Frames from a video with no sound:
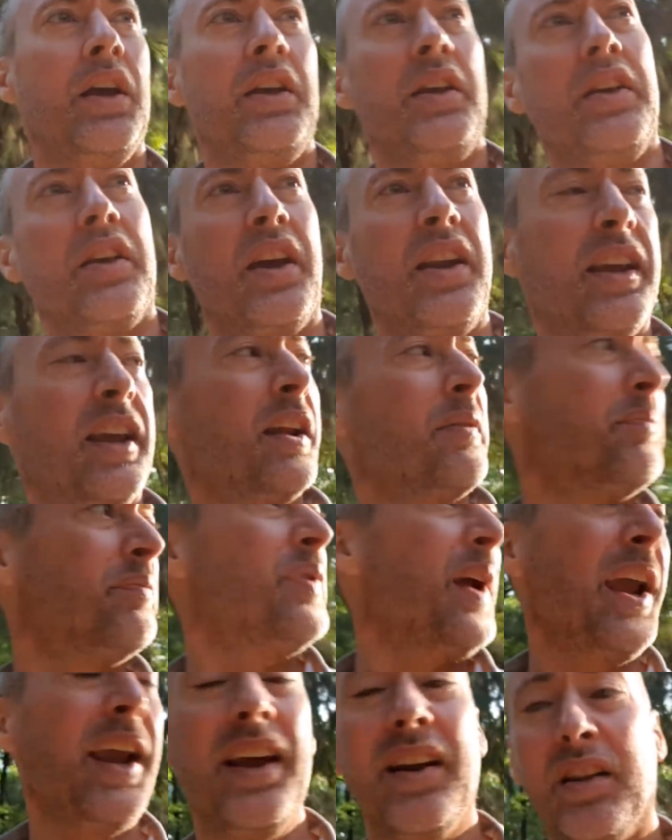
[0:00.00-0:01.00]
going to get
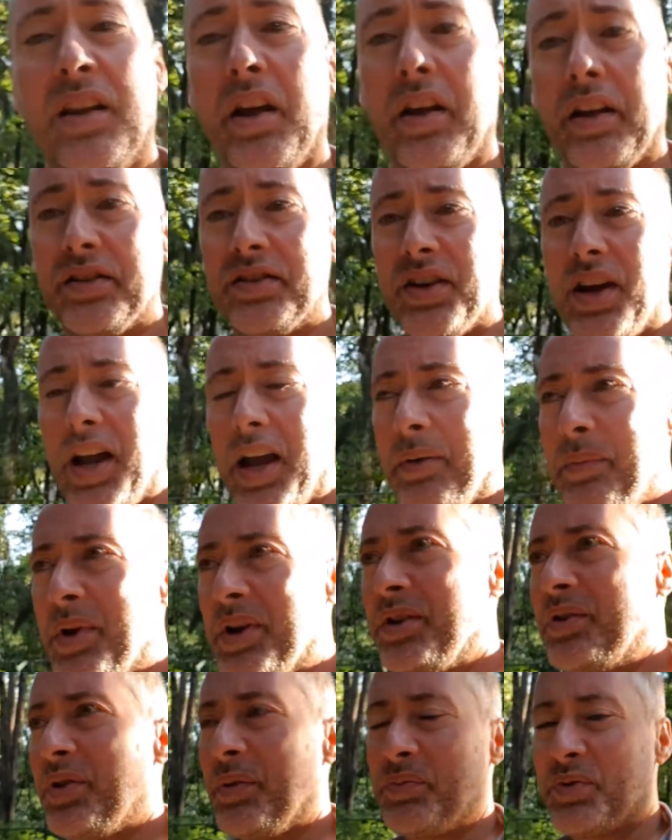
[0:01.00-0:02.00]
paid a lot of time
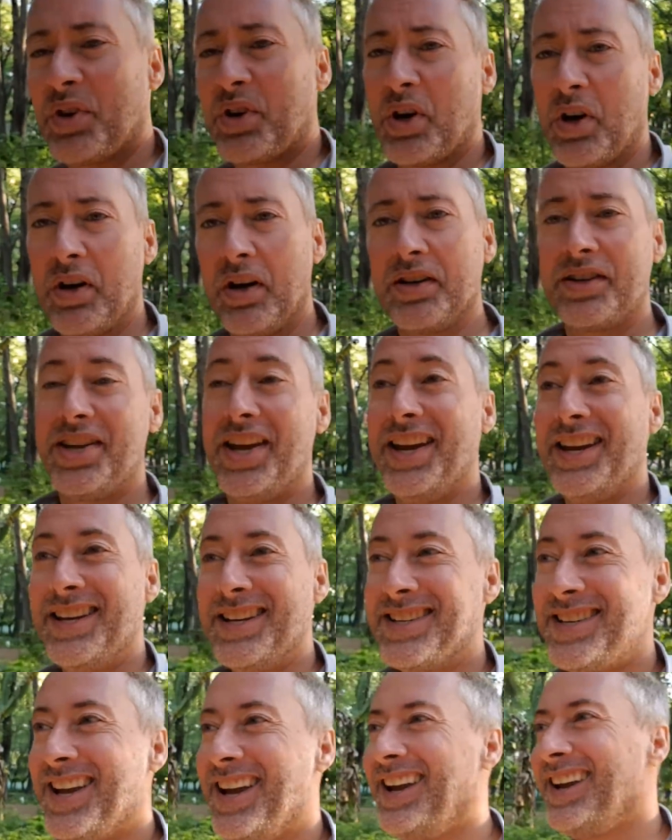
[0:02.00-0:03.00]
in
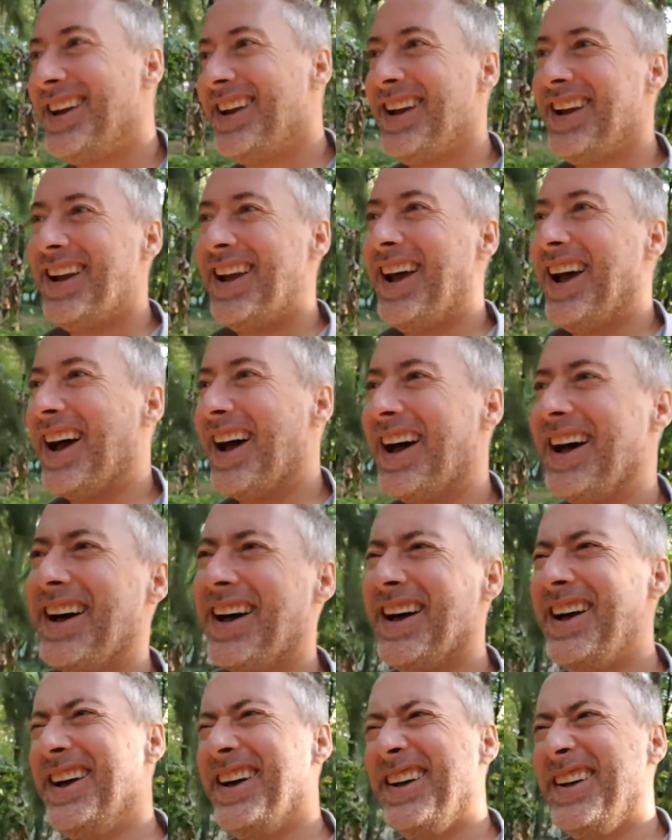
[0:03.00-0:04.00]
cryptocurrencies
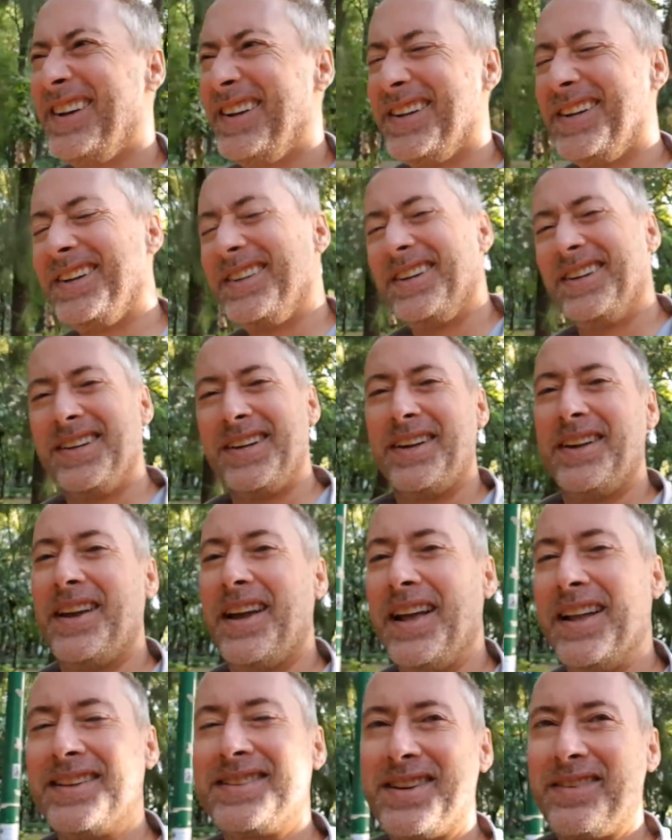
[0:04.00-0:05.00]

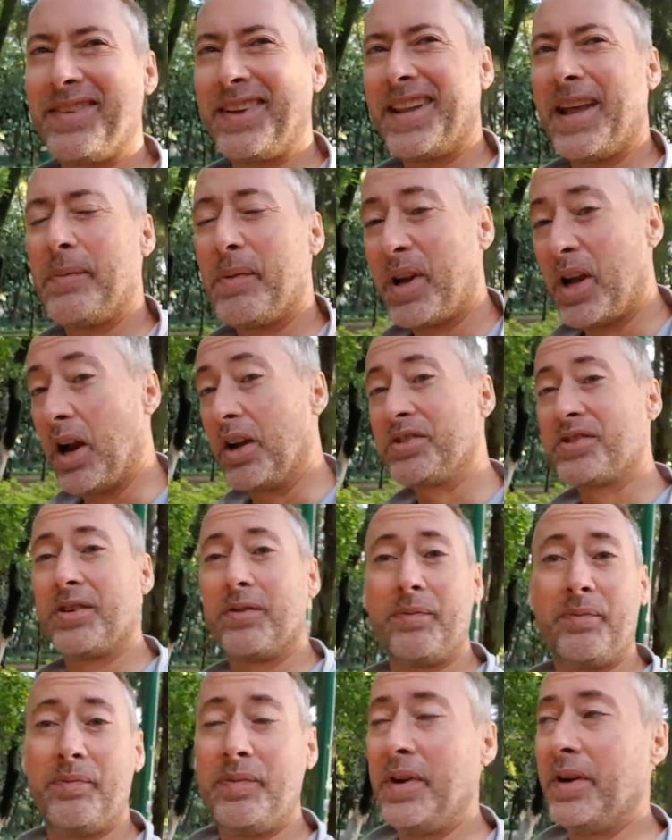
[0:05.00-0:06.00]
and stuff like that. But
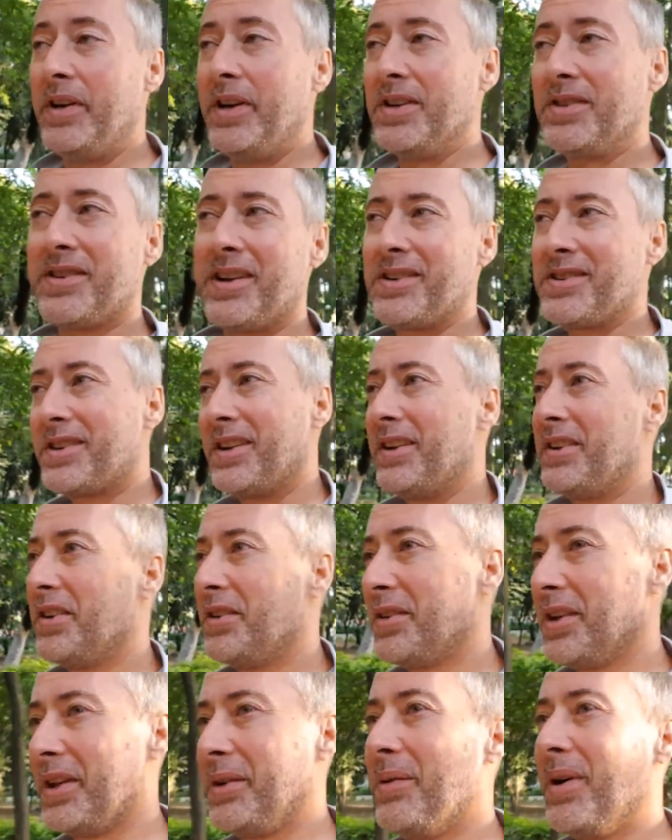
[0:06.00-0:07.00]
your newsletter is going to do
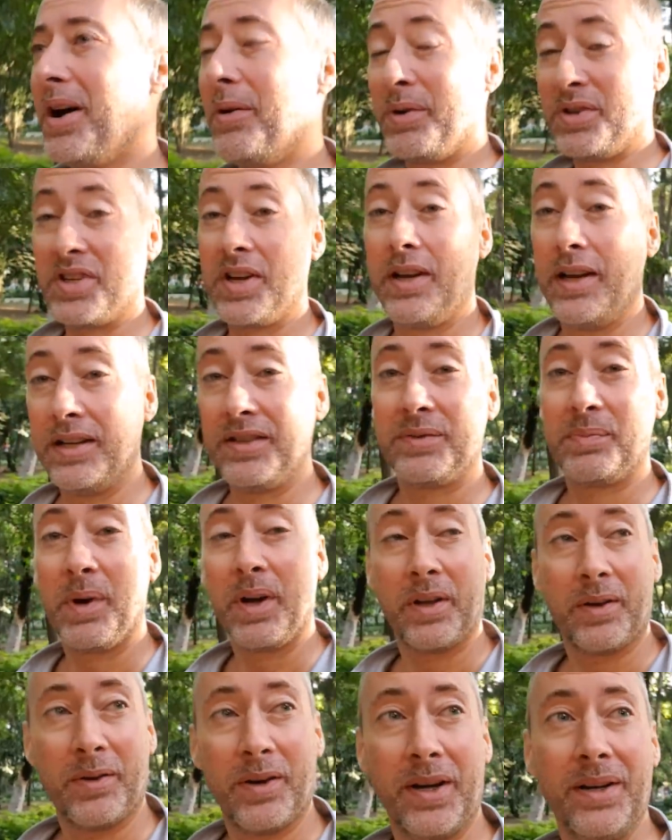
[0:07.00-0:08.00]
really well, which it is, by
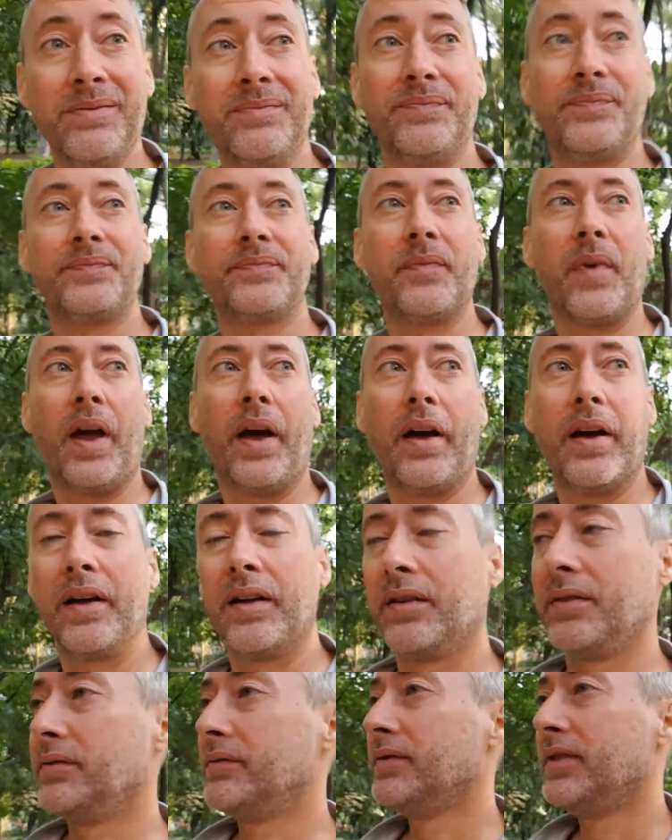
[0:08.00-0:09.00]
the way.
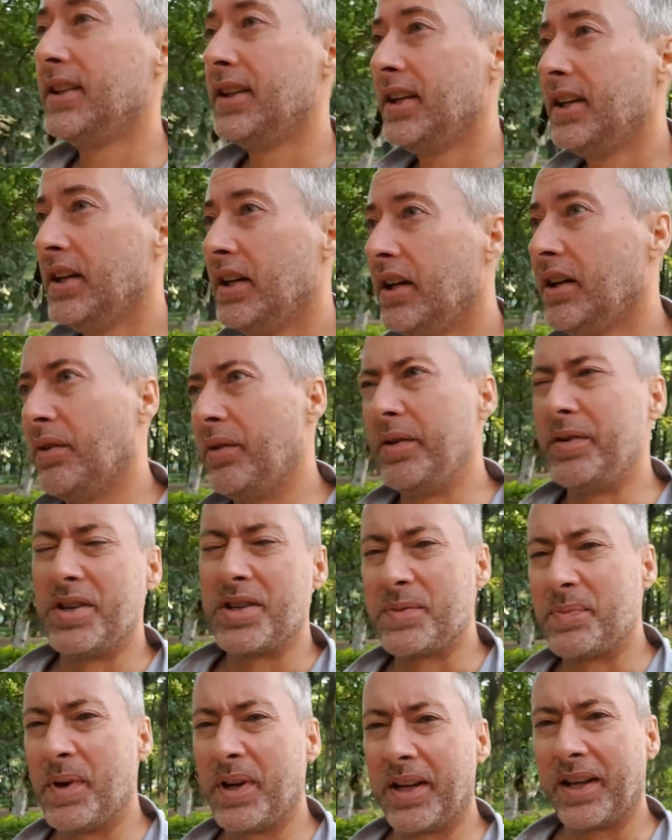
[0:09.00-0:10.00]
We've
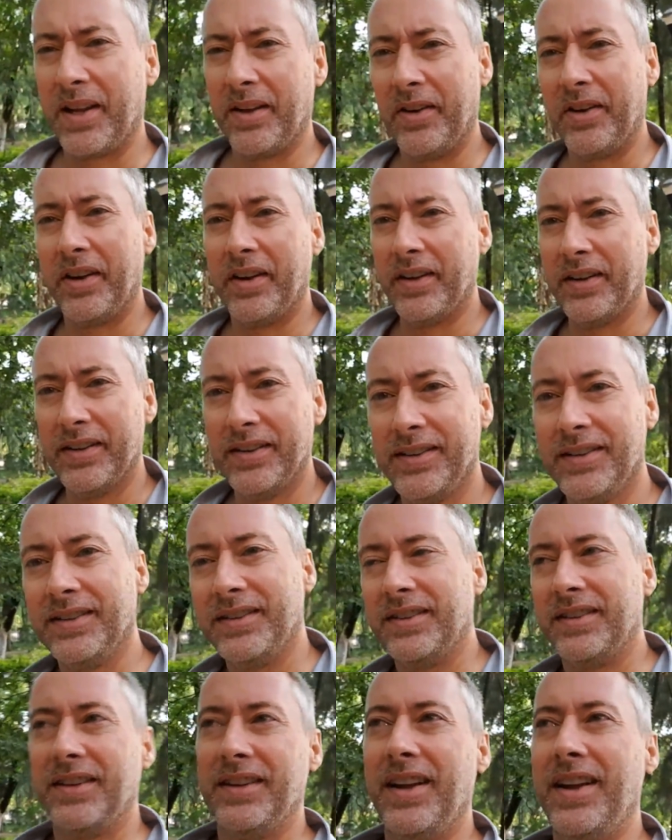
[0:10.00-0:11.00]
just been killing it.
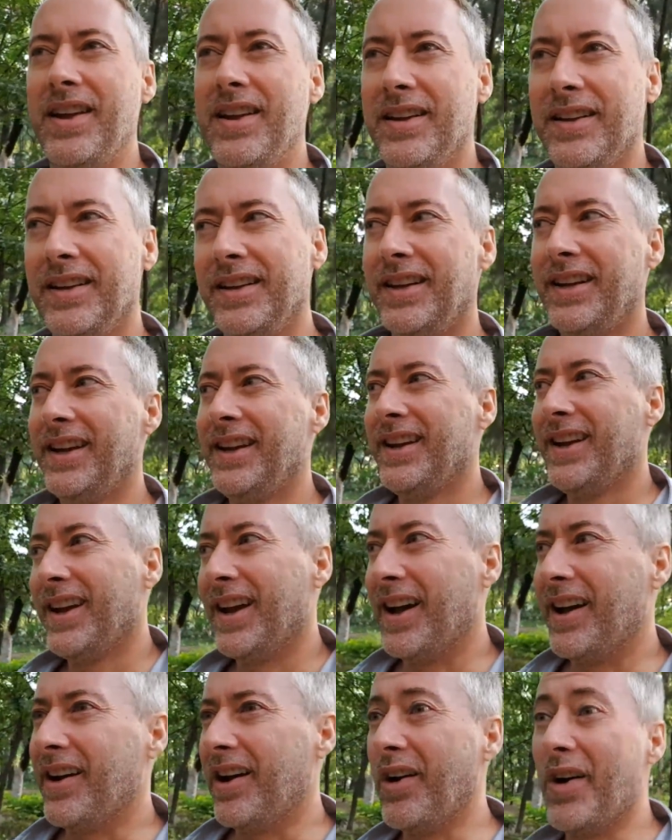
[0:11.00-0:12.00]

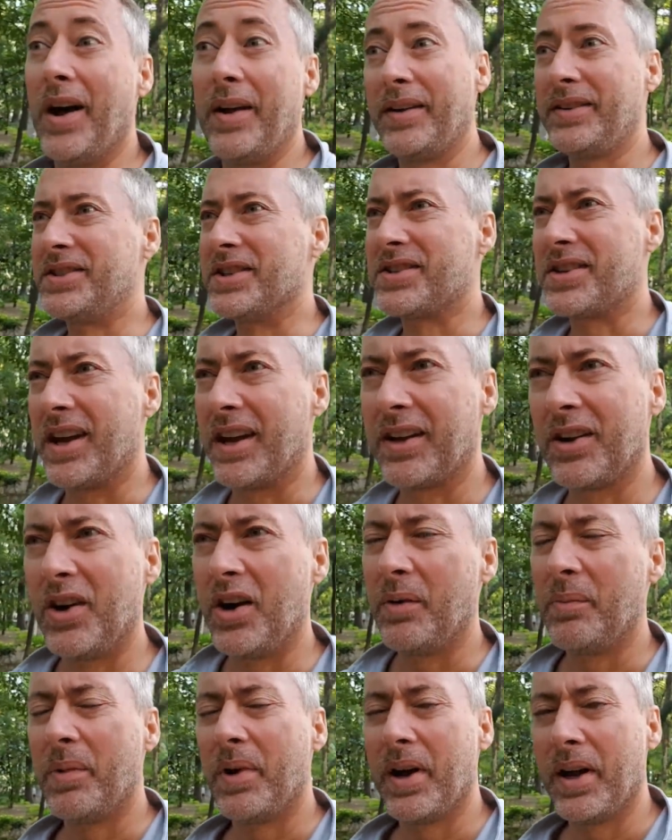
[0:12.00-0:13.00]
I just got
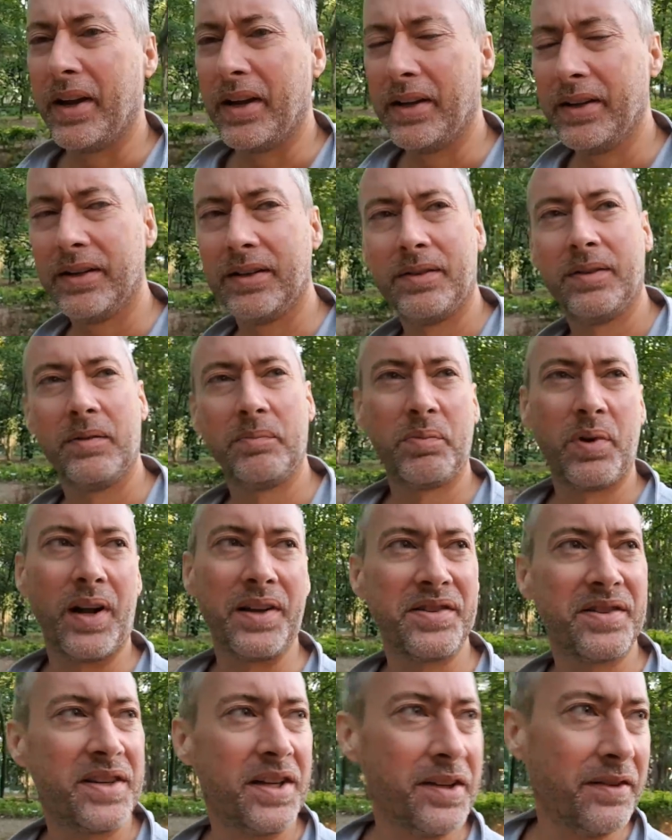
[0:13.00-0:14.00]
called by
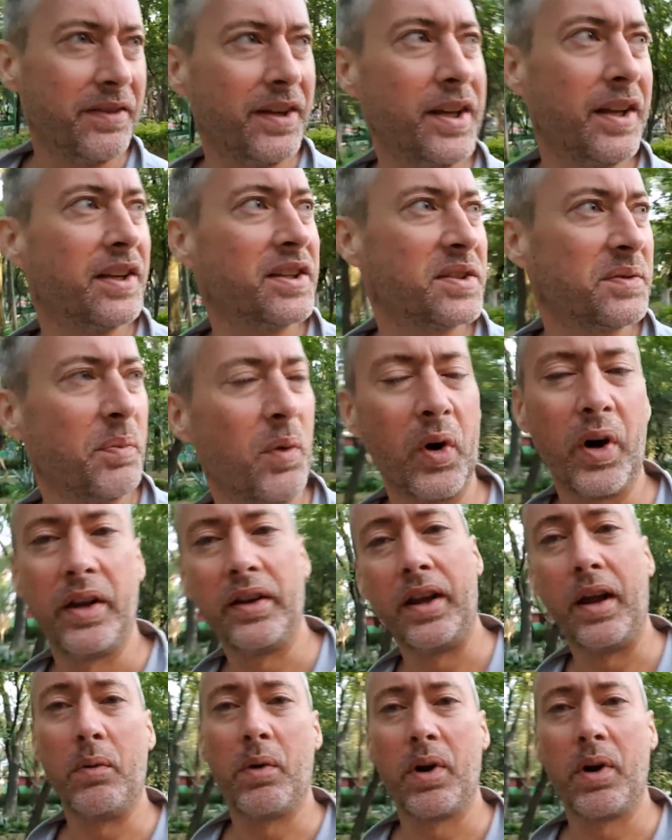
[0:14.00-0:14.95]
Press TV this morning. They